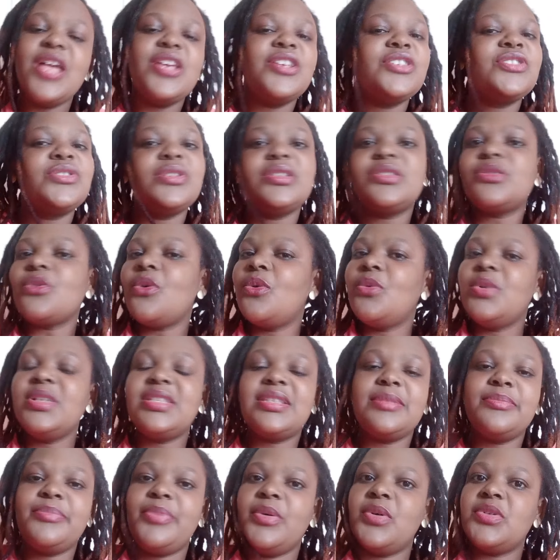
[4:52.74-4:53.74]
So it's always
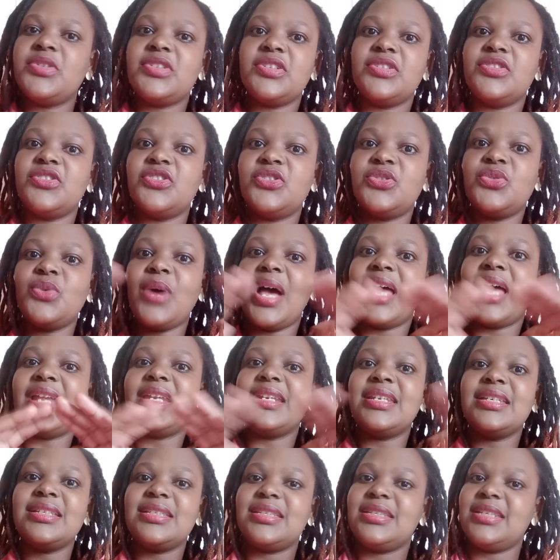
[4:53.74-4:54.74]
important to
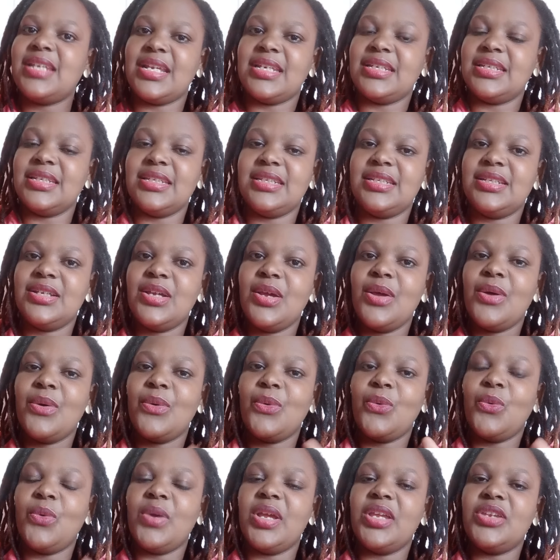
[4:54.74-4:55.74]
understand
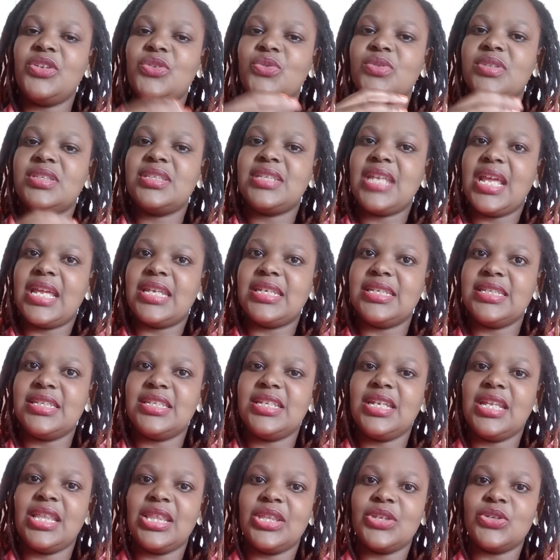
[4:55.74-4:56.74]
where you stand
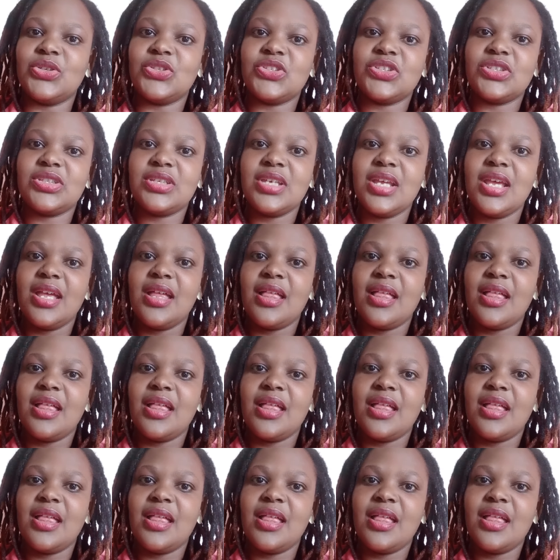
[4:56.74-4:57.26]
in this